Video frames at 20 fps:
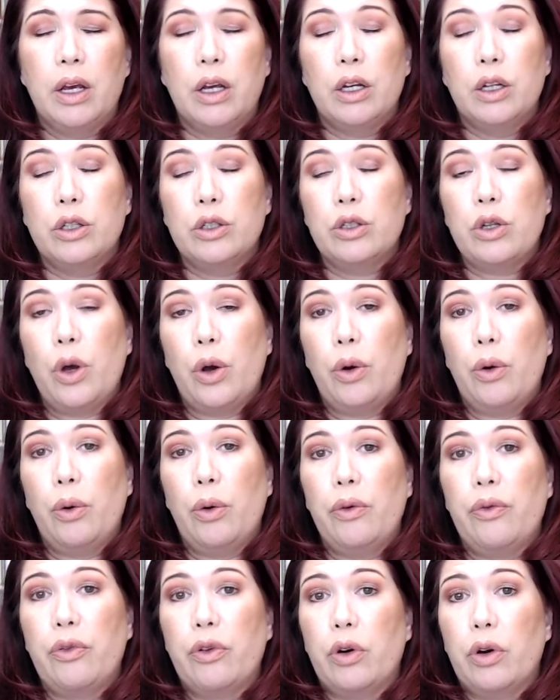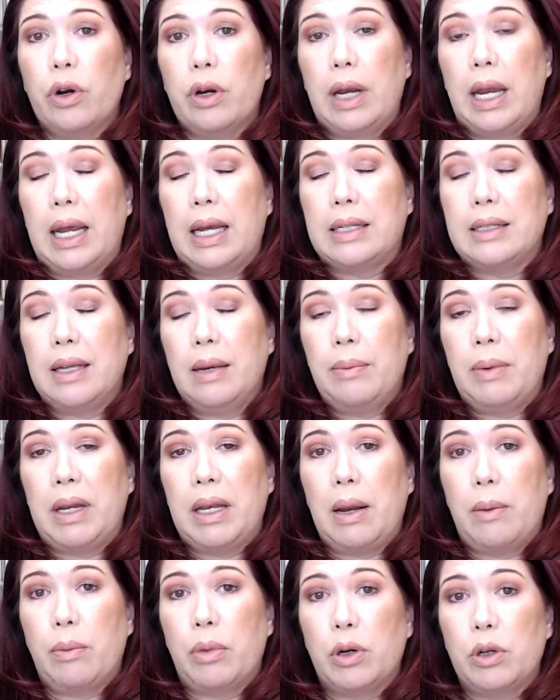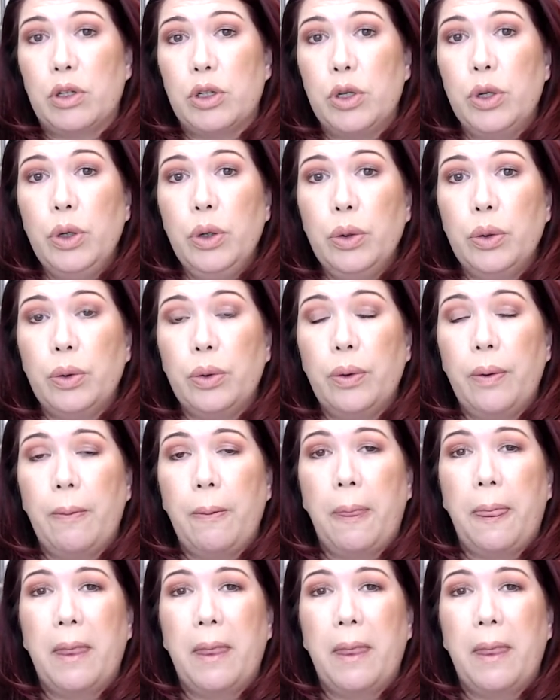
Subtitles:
So for exhibit number 2,